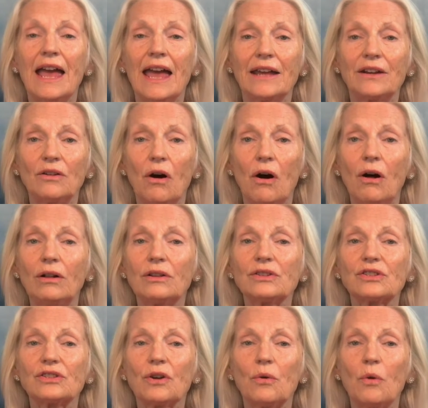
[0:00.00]
and
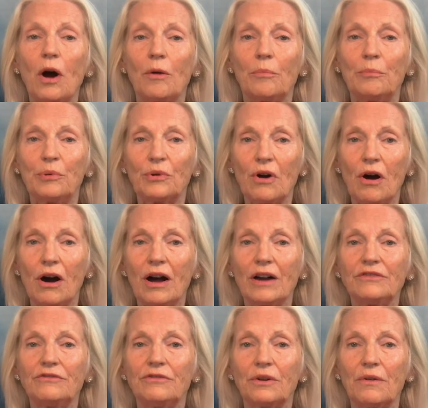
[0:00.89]
also a
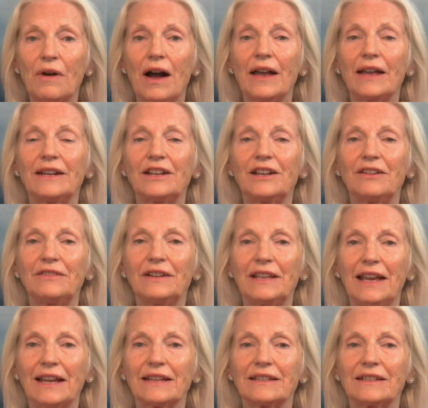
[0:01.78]
broad variety of
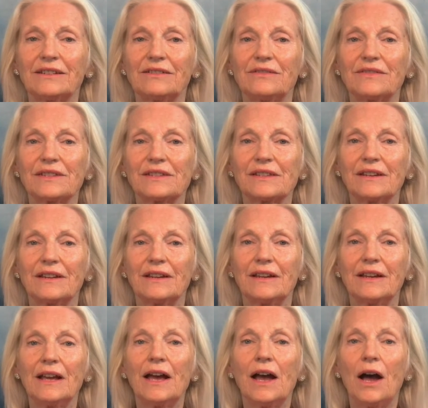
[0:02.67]
electives.
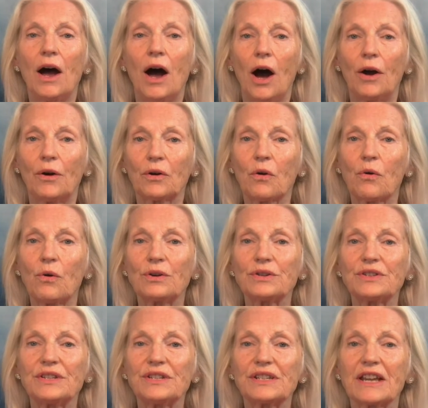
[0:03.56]
Our
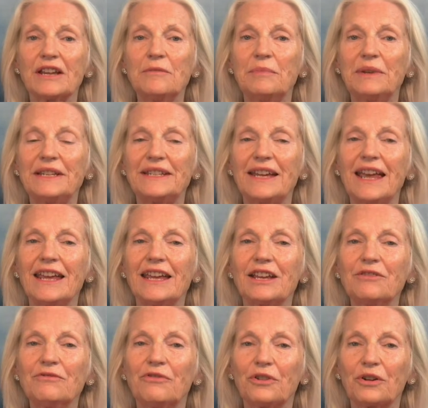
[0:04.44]
courses can be
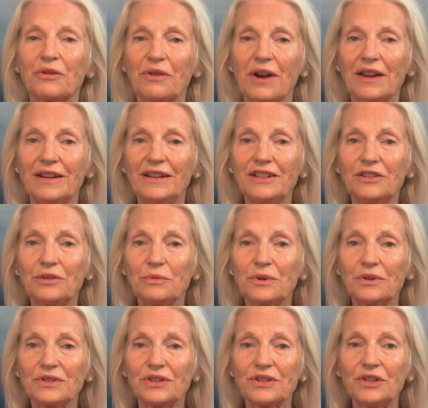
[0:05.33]
taken for credit
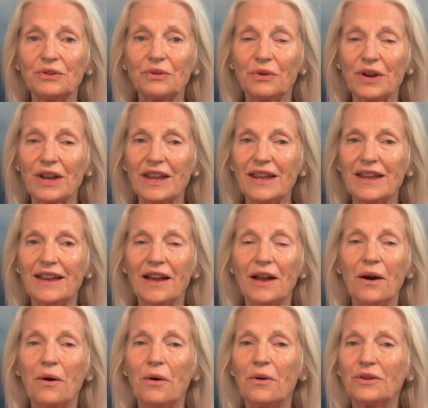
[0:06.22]
towards a degree
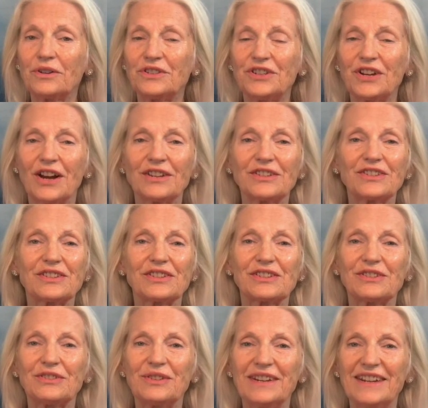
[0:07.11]
or
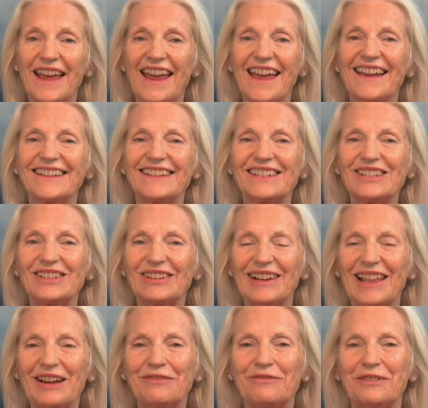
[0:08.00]
just to enhance
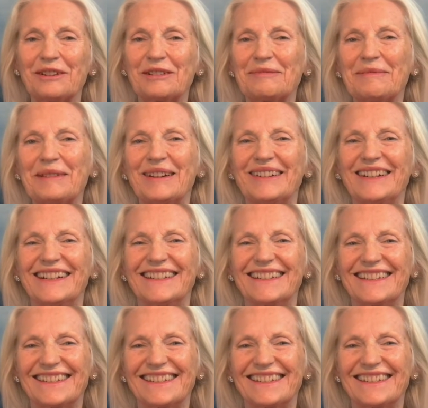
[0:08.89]
your life experience.